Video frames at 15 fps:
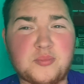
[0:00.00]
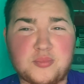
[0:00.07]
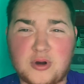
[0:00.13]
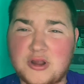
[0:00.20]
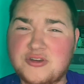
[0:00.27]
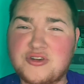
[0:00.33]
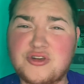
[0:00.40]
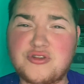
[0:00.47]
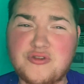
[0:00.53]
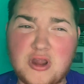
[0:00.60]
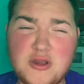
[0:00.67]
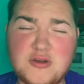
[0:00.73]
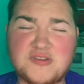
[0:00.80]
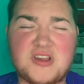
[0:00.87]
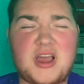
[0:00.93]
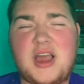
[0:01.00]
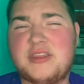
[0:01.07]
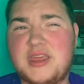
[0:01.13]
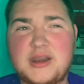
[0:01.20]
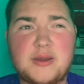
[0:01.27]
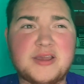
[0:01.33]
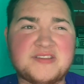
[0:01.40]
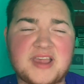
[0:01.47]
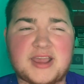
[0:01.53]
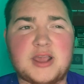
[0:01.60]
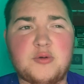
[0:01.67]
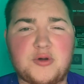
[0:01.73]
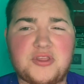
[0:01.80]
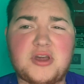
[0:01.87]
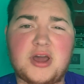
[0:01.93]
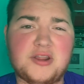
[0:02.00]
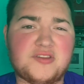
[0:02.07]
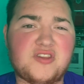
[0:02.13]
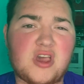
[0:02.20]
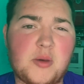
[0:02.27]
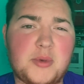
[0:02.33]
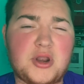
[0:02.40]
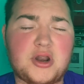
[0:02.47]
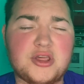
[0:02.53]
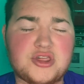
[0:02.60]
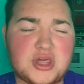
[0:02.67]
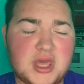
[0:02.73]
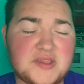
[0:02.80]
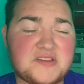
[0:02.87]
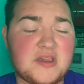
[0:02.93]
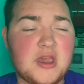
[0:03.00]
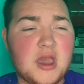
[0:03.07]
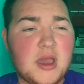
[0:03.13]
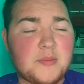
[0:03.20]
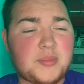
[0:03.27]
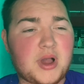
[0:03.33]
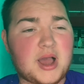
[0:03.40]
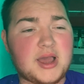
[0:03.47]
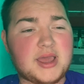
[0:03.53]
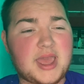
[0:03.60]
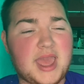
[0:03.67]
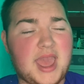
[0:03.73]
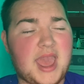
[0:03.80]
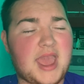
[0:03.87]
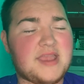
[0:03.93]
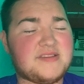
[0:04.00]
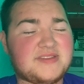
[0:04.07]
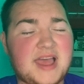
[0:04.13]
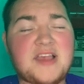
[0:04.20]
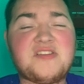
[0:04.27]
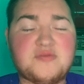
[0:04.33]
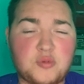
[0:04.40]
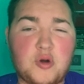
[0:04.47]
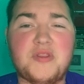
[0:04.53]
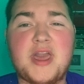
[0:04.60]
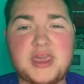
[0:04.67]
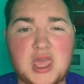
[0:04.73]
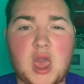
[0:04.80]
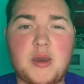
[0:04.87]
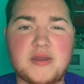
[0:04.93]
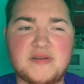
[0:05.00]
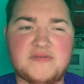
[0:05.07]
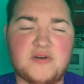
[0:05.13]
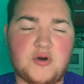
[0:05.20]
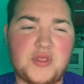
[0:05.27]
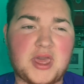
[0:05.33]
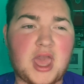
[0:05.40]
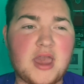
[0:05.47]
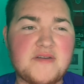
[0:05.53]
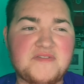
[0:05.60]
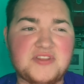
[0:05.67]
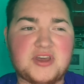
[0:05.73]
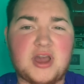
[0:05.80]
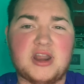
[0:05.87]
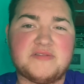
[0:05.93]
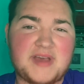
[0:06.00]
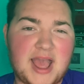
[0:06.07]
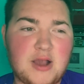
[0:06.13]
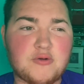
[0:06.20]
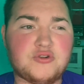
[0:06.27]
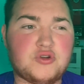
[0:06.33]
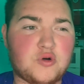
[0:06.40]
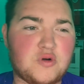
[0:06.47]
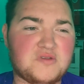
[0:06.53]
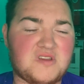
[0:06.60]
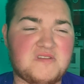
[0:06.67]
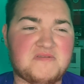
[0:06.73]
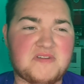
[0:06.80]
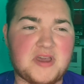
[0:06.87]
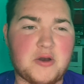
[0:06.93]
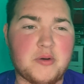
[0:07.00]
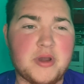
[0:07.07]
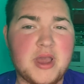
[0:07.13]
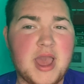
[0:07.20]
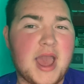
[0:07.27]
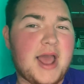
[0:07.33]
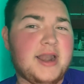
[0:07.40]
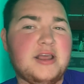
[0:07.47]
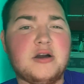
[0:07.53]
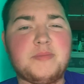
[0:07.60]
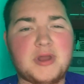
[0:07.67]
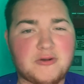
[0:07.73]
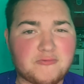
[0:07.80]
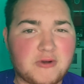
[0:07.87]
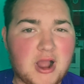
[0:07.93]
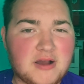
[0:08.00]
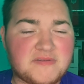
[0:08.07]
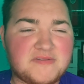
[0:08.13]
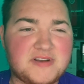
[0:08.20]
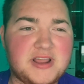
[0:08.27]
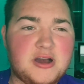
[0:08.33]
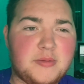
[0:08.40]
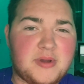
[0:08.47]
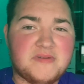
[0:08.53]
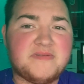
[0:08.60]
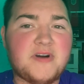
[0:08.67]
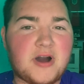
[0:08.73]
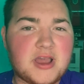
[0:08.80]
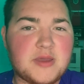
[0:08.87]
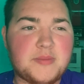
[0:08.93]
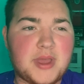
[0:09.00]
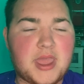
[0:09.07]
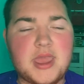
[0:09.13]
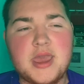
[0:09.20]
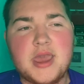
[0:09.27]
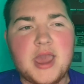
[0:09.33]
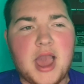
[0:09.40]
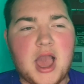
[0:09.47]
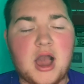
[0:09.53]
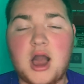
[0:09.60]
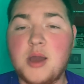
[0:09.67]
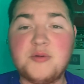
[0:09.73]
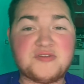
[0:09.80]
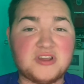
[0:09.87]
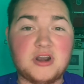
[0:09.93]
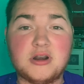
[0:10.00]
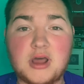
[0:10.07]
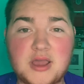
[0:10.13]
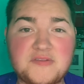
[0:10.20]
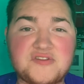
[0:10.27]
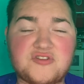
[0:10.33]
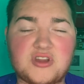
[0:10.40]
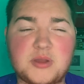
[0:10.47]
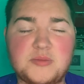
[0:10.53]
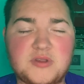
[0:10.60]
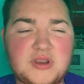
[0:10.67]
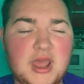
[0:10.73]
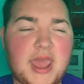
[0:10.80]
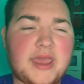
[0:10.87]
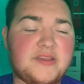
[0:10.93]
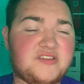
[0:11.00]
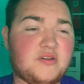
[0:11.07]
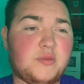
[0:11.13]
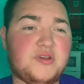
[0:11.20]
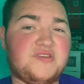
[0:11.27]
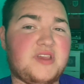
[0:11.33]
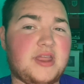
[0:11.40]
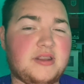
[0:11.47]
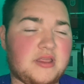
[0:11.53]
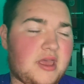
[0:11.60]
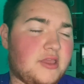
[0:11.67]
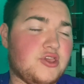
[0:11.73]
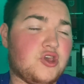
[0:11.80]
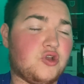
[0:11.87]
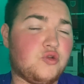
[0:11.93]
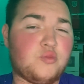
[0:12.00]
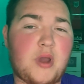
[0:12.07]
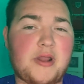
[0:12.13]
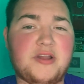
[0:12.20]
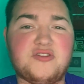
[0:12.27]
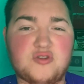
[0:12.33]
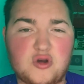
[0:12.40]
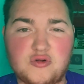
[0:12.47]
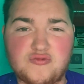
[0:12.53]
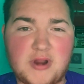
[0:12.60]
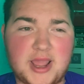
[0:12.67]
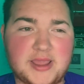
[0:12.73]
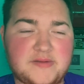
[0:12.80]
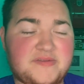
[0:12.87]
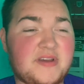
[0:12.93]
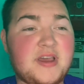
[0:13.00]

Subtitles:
brush strokes. I don't know exactly what the kind of terminology is, but that's what they're going for. They're going for the kind of outdoorsy feel, a little bit rough, a little bit vibey. I was on a live stream today and someone said that you could wear it to a rave.